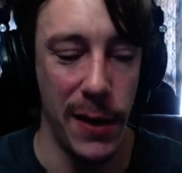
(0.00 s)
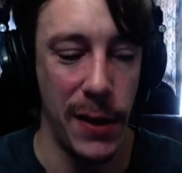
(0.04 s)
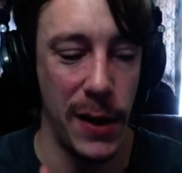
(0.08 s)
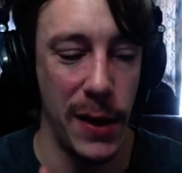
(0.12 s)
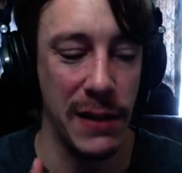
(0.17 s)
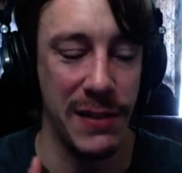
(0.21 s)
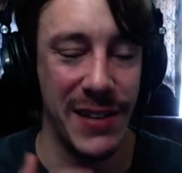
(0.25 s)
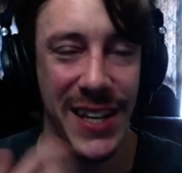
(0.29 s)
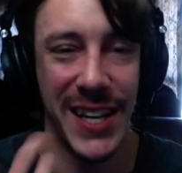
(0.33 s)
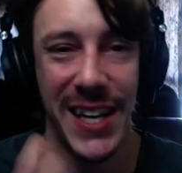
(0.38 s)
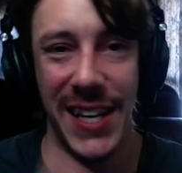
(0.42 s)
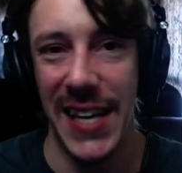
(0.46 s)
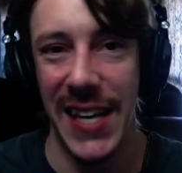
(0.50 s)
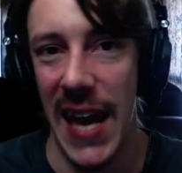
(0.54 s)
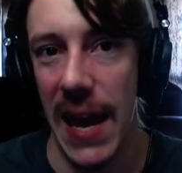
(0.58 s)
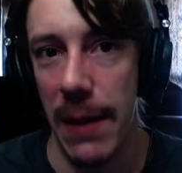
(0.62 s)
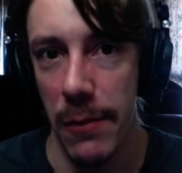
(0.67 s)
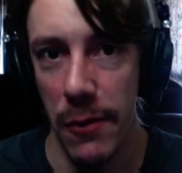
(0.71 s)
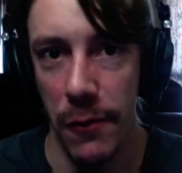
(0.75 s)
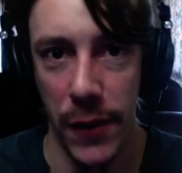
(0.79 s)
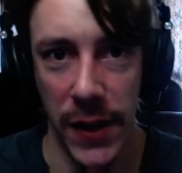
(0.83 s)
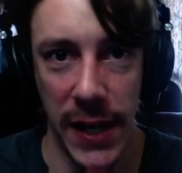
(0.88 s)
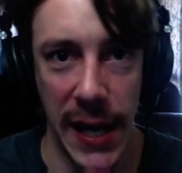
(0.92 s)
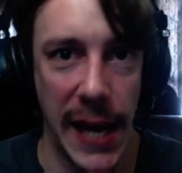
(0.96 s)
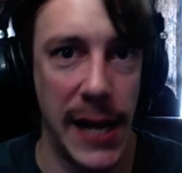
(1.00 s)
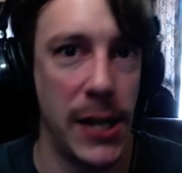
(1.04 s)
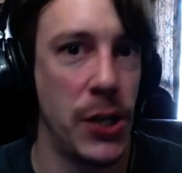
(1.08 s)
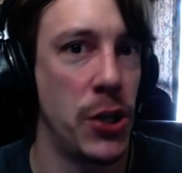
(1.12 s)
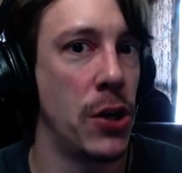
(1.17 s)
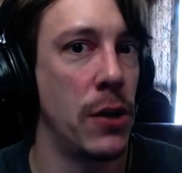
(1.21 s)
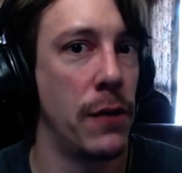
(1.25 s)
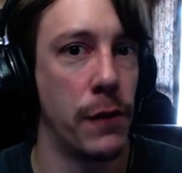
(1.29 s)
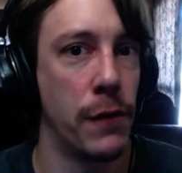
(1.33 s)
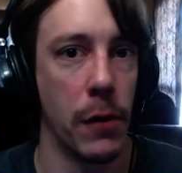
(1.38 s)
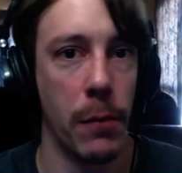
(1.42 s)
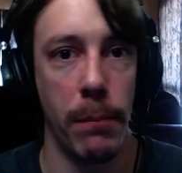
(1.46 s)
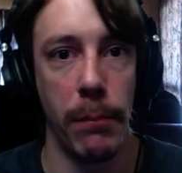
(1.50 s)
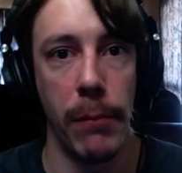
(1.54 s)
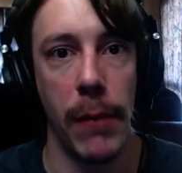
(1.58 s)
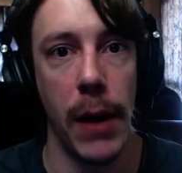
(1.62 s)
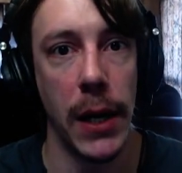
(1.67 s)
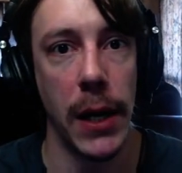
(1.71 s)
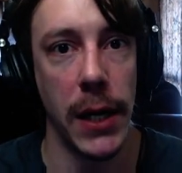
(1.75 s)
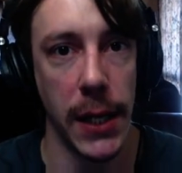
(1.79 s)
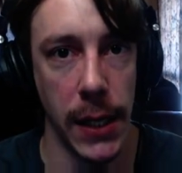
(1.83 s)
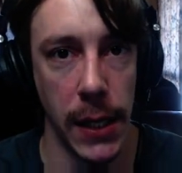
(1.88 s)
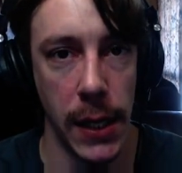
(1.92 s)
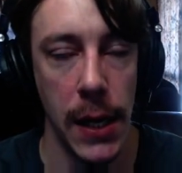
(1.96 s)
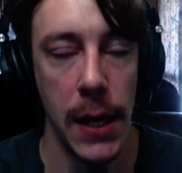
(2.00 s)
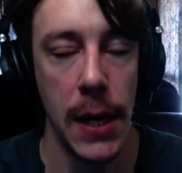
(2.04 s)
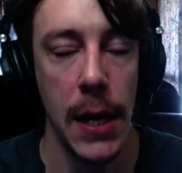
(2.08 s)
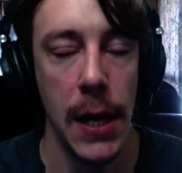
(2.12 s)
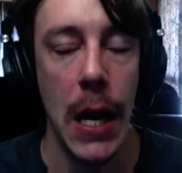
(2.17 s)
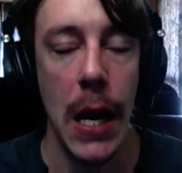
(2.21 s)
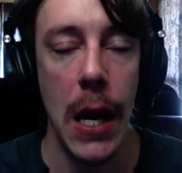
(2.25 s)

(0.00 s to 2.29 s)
it's like a gamification of your money.